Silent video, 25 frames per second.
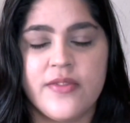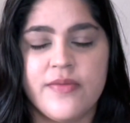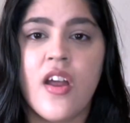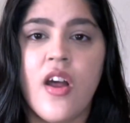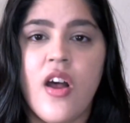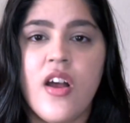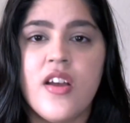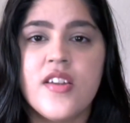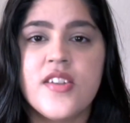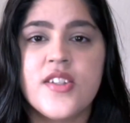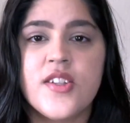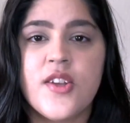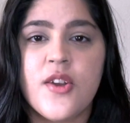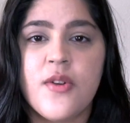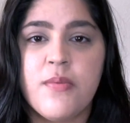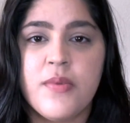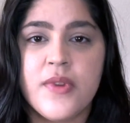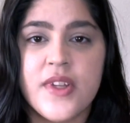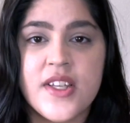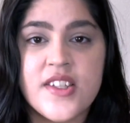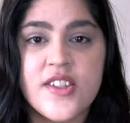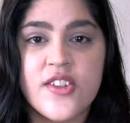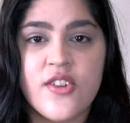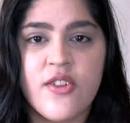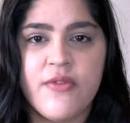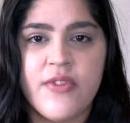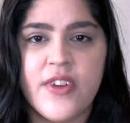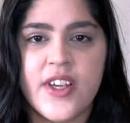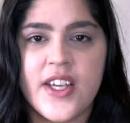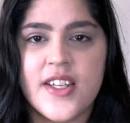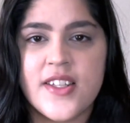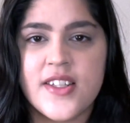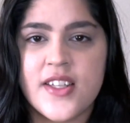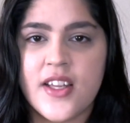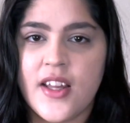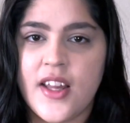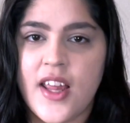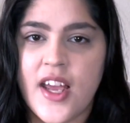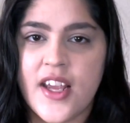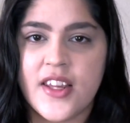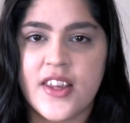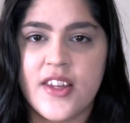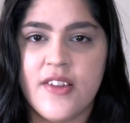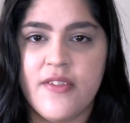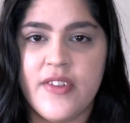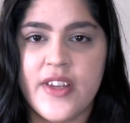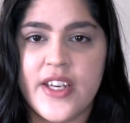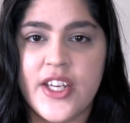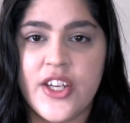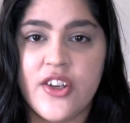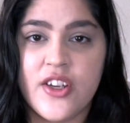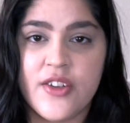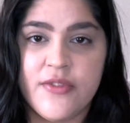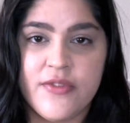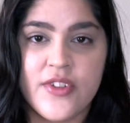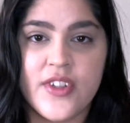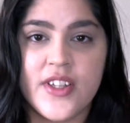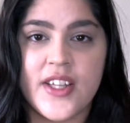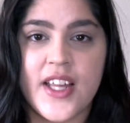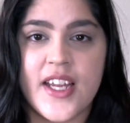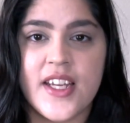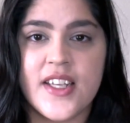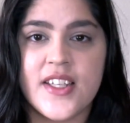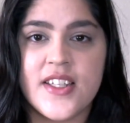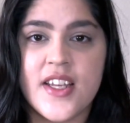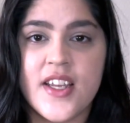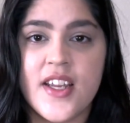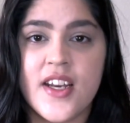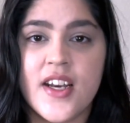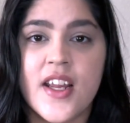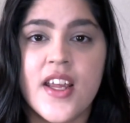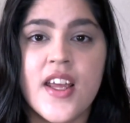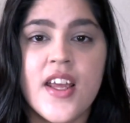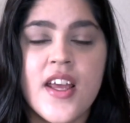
Also, please don't forget to like the video if you liked it,